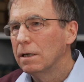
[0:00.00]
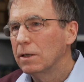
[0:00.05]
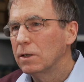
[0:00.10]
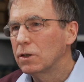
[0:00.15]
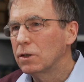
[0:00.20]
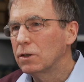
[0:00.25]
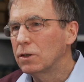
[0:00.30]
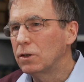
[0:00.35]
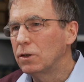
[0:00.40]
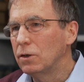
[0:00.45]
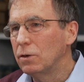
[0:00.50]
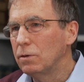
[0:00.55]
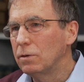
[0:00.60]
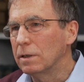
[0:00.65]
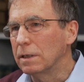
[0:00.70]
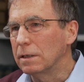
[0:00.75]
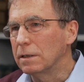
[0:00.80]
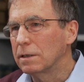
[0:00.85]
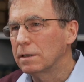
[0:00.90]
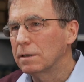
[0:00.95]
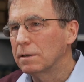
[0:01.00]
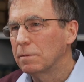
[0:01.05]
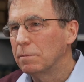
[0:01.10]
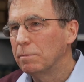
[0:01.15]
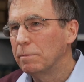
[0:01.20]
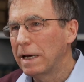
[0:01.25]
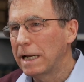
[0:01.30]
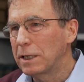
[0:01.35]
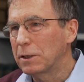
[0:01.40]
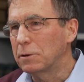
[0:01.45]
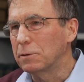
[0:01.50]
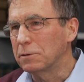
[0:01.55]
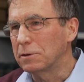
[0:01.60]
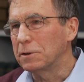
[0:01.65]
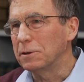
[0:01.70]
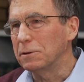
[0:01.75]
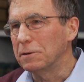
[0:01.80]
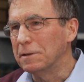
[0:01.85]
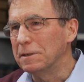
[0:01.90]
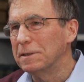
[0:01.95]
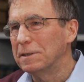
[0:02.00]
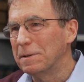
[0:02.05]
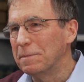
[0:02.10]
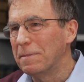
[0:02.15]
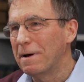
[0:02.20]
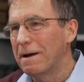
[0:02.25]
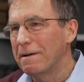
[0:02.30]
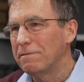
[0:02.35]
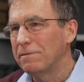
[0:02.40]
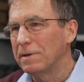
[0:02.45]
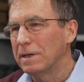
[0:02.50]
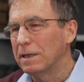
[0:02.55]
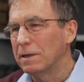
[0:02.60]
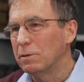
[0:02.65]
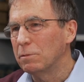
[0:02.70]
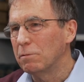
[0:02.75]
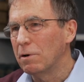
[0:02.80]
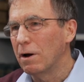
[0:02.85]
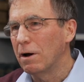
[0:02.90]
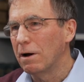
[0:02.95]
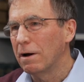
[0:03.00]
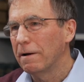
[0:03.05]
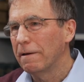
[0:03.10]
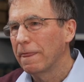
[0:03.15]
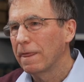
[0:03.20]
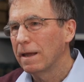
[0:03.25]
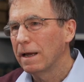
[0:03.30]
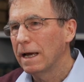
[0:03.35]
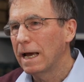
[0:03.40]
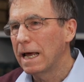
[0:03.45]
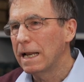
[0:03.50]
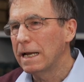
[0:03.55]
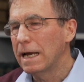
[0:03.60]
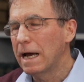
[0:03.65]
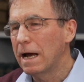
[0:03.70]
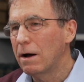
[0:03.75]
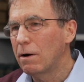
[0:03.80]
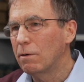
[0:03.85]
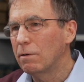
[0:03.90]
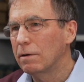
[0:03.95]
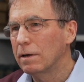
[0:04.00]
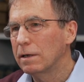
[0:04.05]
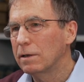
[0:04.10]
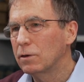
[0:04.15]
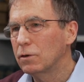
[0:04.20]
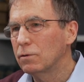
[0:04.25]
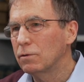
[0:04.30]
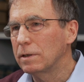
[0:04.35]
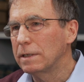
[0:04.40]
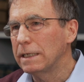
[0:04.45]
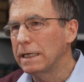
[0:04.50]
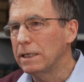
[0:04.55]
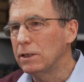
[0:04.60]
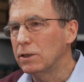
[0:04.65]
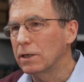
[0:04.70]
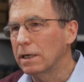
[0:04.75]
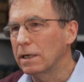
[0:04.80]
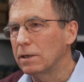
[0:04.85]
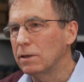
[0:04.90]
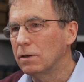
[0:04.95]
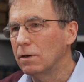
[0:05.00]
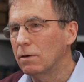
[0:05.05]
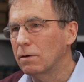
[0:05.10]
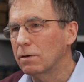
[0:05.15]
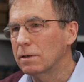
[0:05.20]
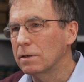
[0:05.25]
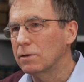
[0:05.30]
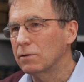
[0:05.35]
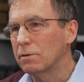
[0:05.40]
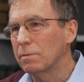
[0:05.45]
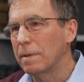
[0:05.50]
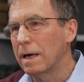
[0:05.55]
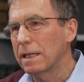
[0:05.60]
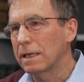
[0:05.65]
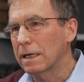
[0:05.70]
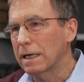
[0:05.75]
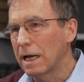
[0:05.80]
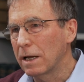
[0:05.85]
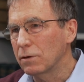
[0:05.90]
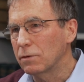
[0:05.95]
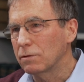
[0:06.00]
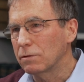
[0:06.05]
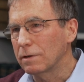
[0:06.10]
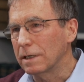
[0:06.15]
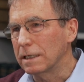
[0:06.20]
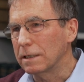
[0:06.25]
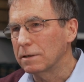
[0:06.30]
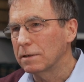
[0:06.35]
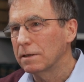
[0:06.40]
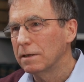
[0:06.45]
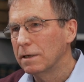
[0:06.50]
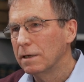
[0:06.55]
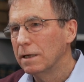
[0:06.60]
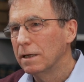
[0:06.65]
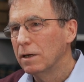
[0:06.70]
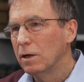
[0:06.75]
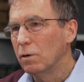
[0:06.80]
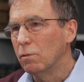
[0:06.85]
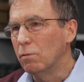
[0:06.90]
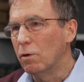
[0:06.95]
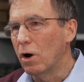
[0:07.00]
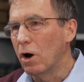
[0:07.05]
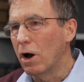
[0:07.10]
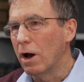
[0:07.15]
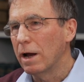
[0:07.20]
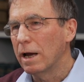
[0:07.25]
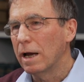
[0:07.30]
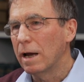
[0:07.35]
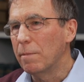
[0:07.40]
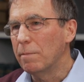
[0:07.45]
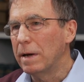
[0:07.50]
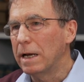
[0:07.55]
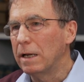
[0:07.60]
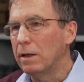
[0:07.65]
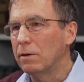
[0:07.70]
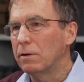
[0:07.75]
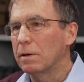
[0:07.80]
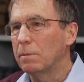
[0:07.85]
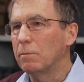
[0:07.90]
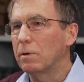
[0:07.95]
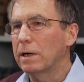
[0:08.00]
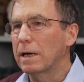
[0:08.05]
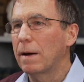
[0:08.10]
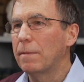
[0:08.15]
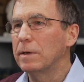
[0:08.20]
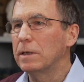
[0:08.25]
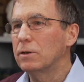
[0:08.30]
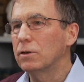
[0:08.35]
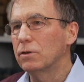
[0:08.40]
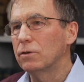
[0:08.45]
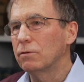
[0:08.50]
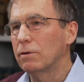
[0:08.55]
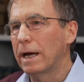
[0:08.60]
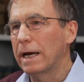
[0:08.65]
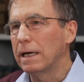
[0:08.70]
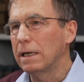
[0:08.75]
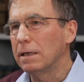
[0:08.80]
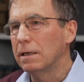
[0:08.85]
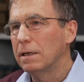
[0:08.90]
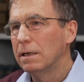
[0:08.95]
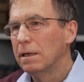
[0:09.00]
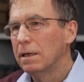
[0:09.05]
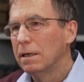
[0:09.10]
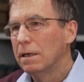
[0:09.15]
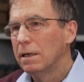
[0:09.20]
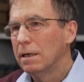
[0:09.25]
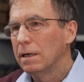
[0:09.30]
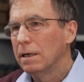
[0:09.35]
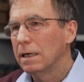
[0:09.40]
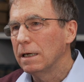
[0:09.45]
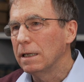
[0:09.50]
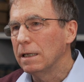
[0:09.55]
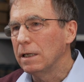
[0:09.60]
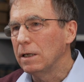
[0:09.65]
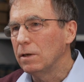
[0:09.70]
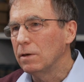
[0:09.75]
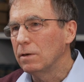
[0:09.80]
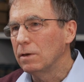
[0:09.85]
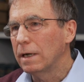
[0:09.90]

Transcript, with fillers: students, medical students in my field, were, and how strategic doctors from other countries were, and many of them were coming to train in the